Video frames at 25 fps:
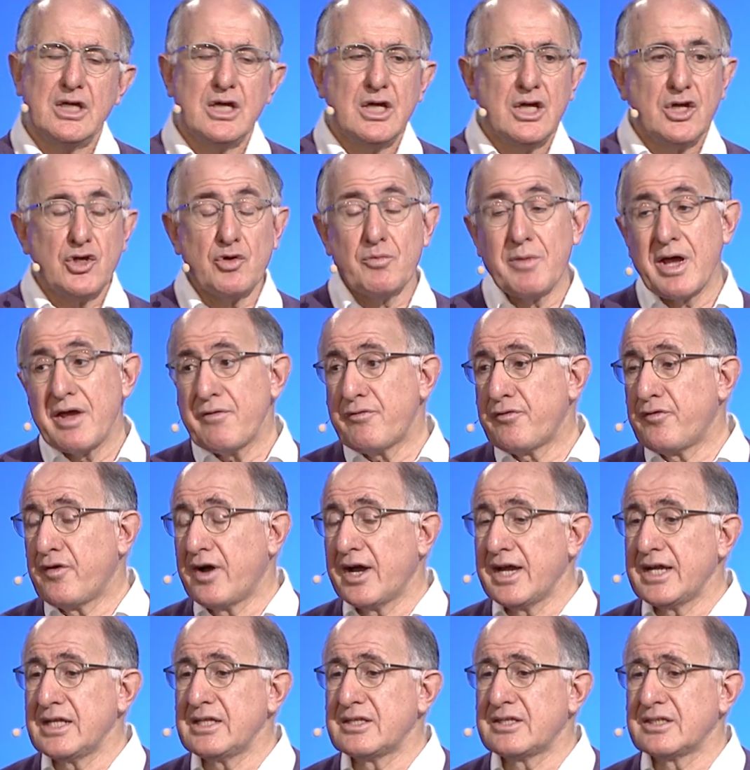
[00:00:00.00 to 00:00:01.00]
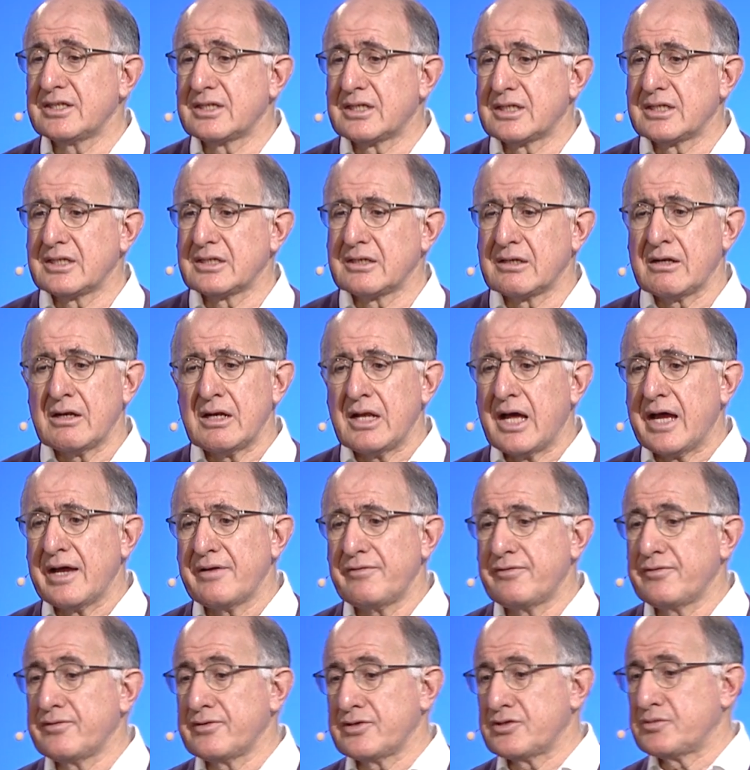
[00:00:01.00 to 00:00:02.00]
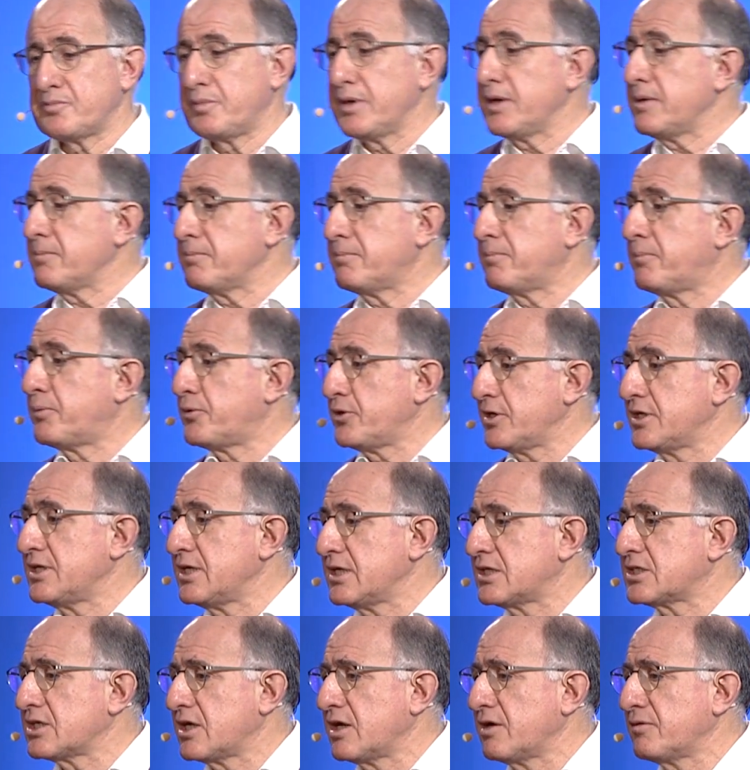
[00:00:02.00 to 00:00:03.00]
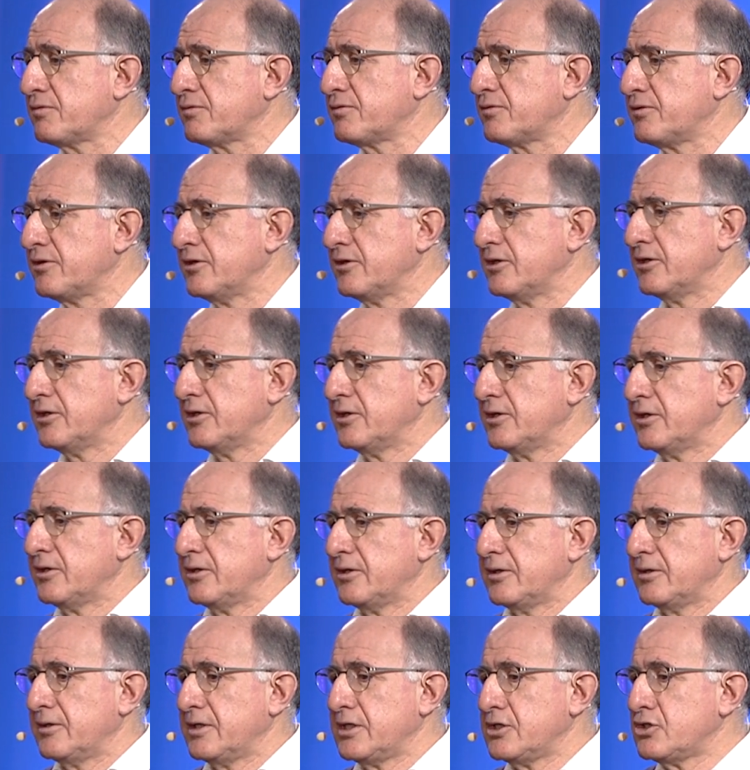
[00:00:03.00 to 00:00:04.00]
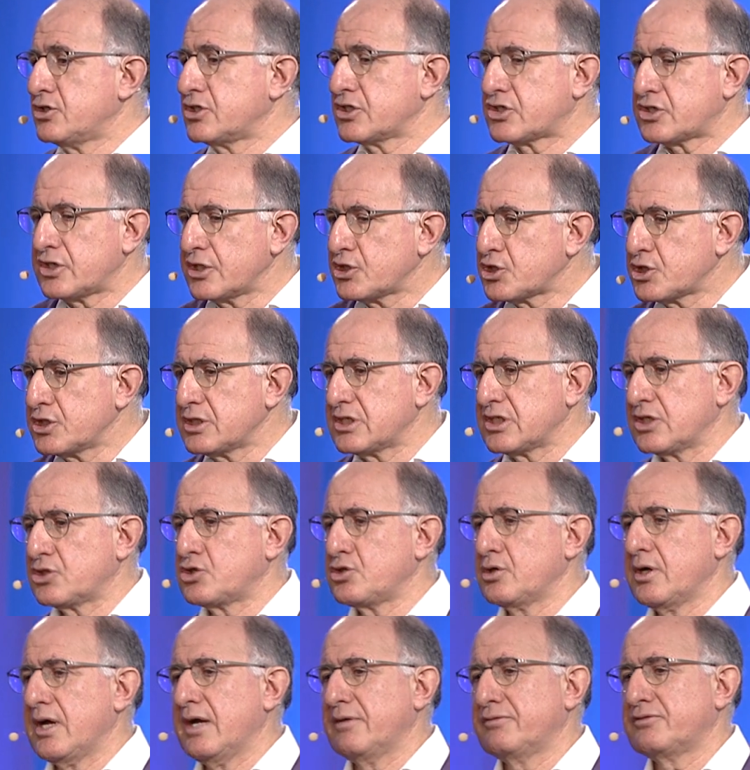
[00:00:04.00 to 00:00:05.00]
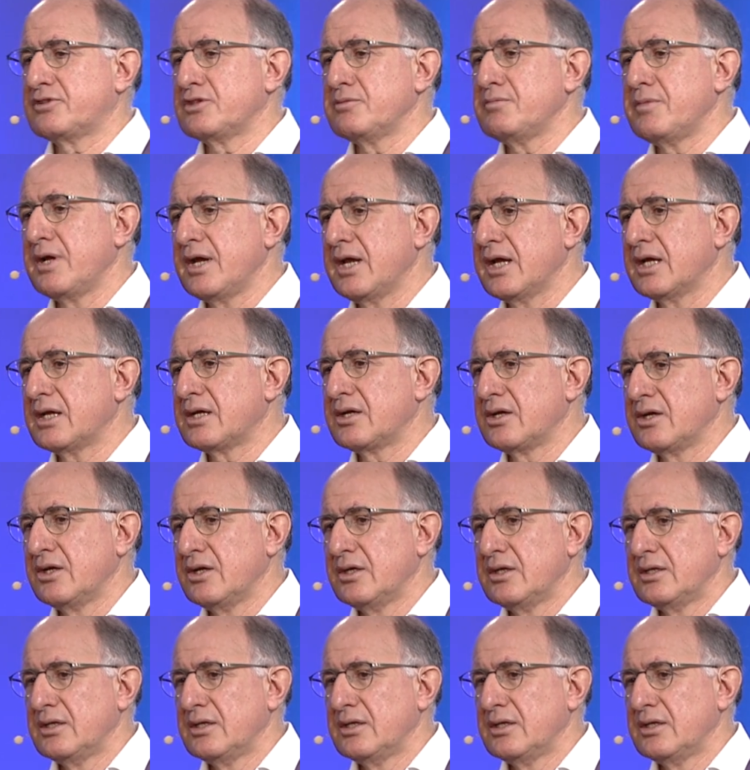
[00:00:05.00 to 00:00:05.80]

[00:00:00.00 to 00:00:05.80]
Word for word: You may find that the life has been pretty tough in decisions that you have to make,